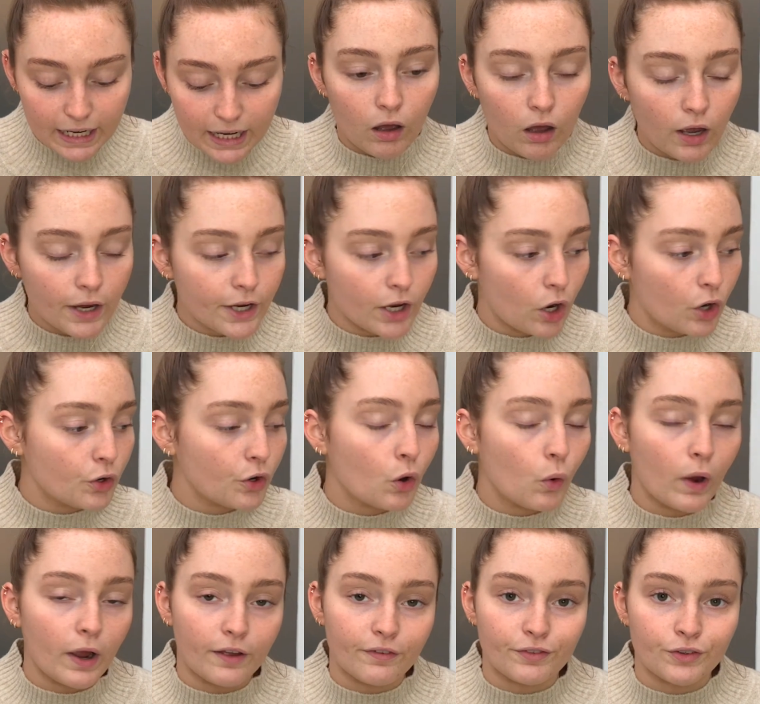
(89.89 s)
I own quite
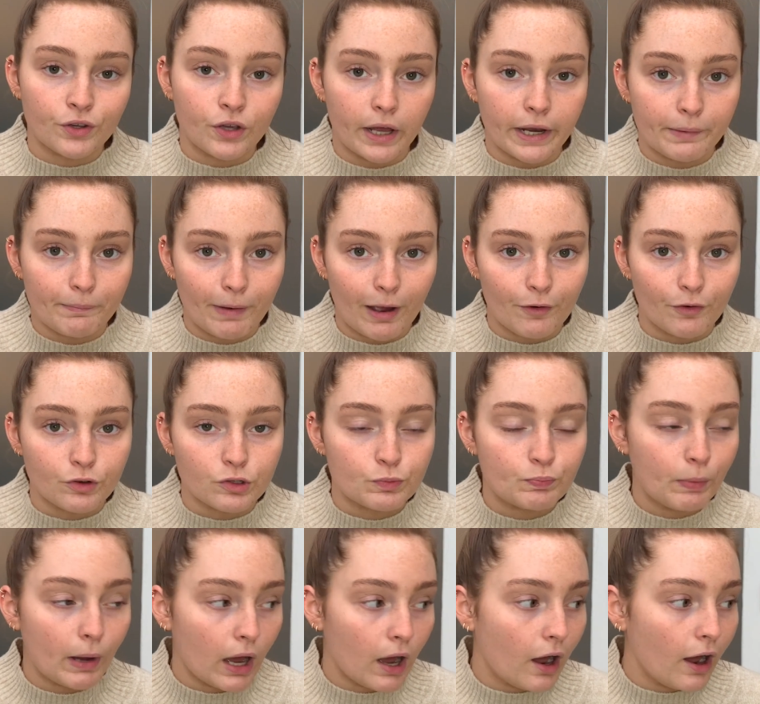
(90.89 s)
a few curling barrels,
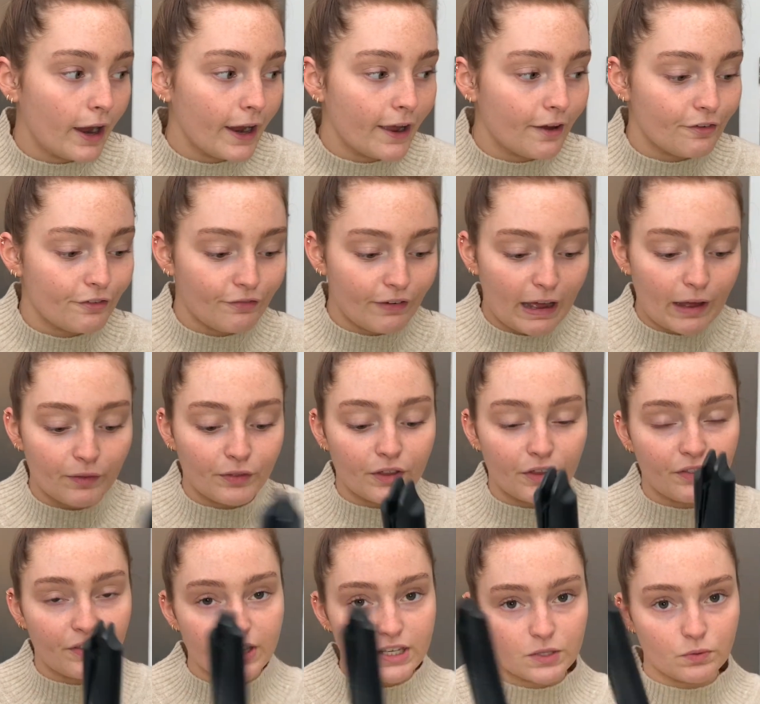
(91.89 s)
but I have found that
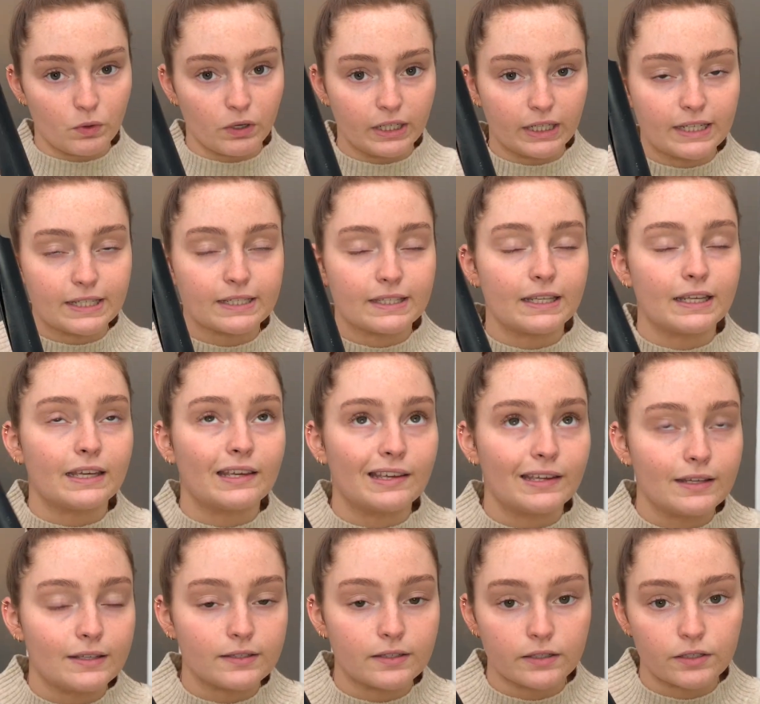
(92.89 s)
this one is the
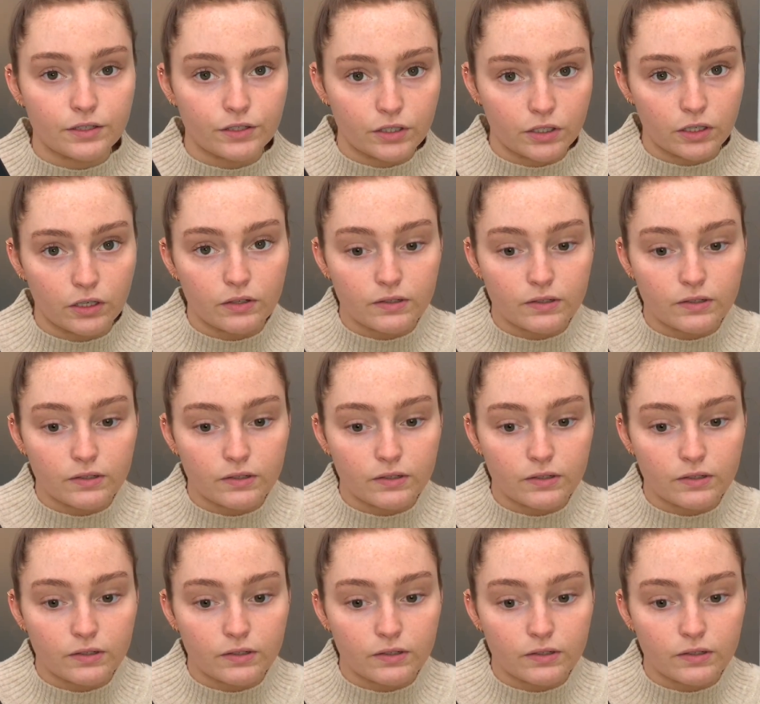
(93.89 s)
easiest to use.